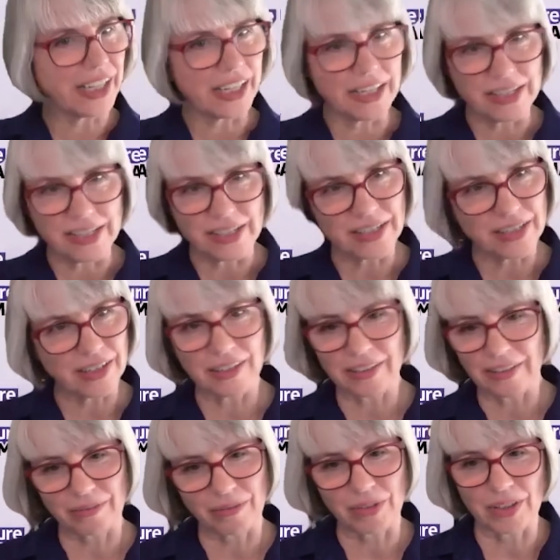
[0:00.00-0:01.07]
and
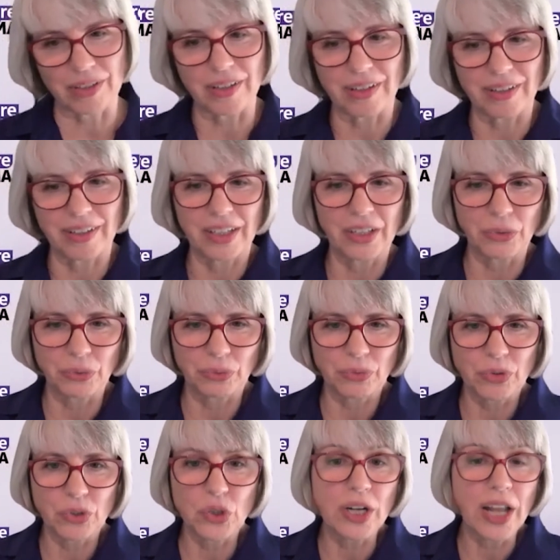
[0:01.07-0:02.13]
it
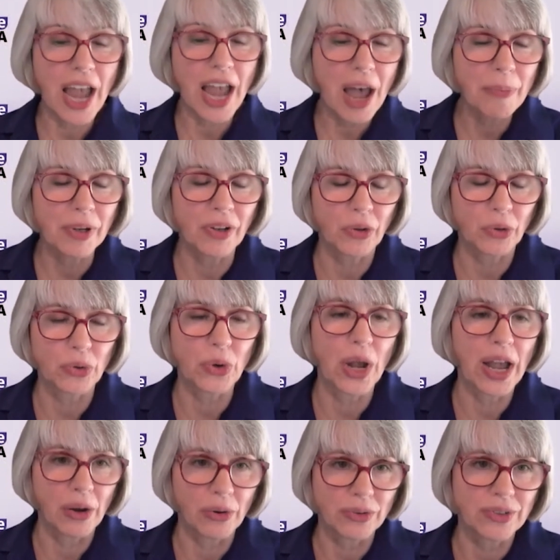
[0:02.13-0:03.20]
should happen
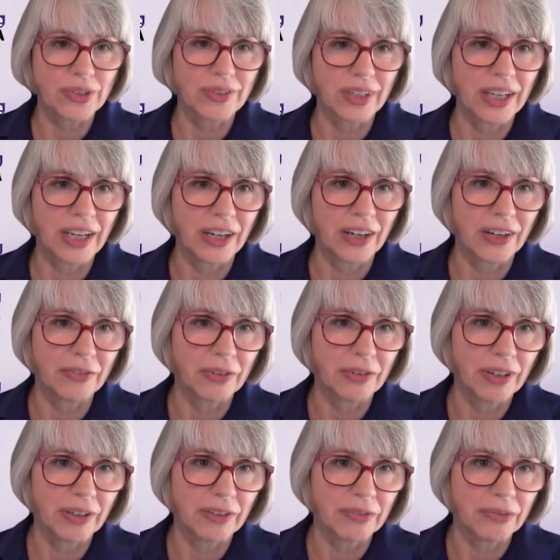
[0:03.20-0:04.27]
throughout the care
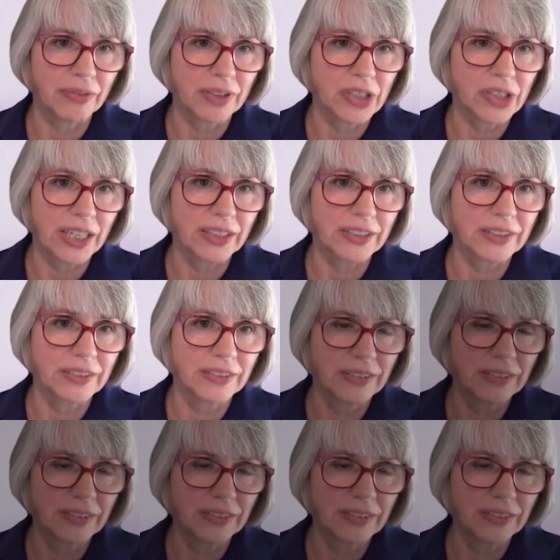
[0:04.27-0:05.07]
of the child.